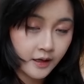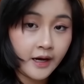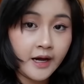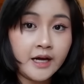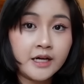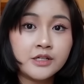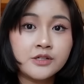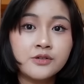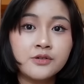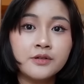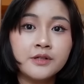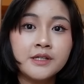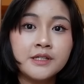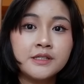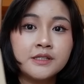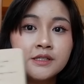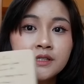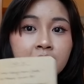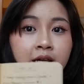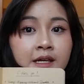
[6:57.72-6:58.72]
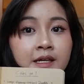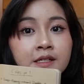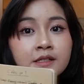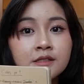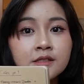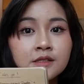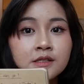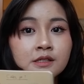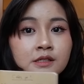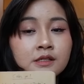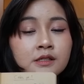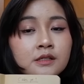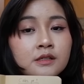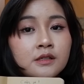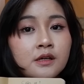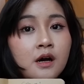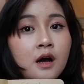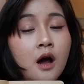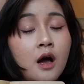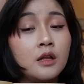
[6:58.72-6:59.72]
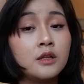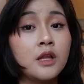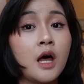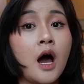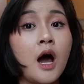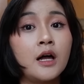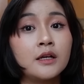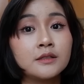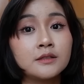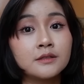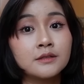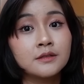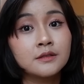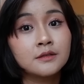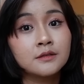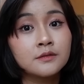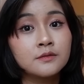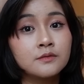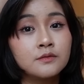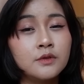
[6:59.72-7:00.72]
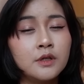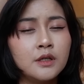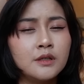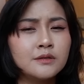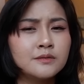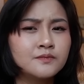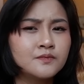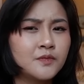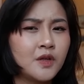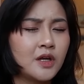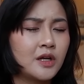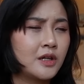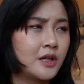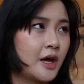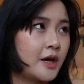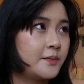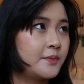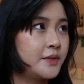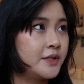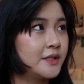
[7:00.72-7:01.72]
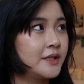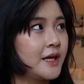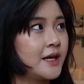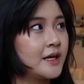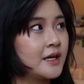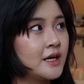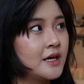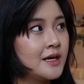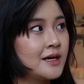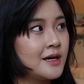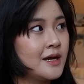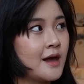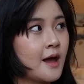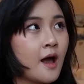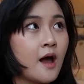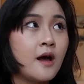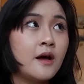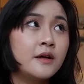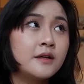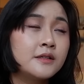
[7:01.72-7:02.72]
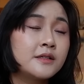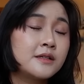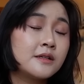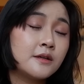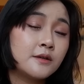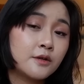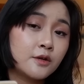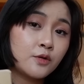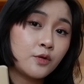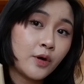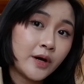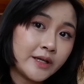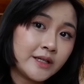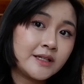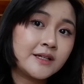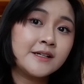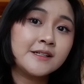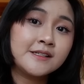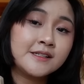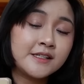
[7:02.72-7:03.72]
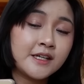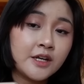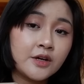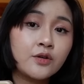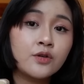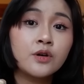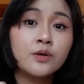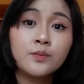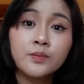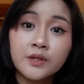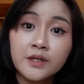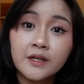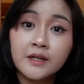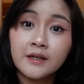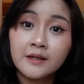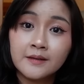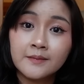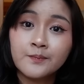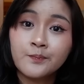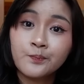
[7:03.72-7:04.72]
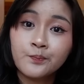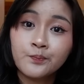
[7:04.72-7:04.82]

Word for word: actually changed a lot. Well, not a lot, but like quite considerably